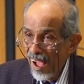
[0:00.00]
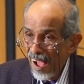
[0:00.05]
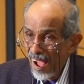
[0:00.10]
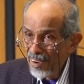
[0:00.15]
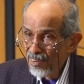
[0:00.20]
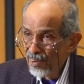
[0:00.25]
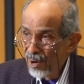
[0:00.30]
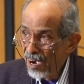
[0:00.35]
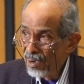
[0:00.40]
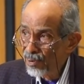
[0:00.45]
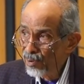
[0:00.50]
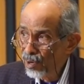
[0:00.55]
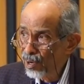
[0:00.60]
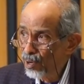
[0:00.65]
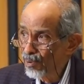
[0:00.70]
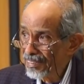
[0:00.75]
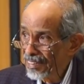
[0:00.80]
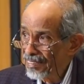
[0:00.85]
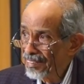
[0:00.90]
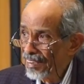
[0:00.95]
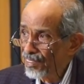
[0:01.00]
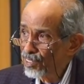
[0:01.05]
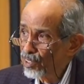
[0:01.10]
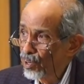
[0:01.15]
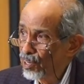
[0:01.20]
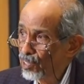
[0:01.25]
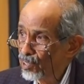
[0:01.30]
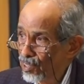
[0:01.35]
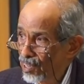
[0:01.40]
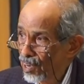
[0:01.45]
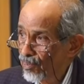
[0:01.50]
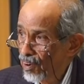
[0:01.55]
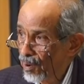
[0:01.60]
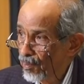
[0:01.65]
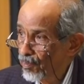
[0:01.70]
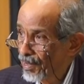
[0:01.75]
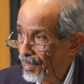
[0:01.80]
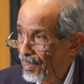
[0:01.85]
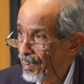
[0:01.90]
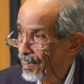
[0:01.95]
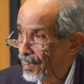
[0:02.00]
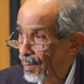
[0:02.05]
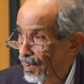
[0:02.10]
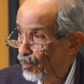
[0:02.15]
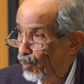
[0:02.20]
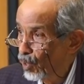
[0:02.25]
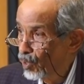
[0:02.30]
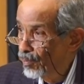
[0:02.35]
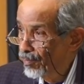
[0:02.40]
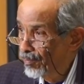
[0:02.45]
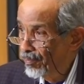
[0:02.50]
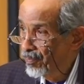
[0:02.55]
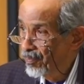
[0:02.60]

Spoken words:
I don't know whether that's going to develop a great deal more.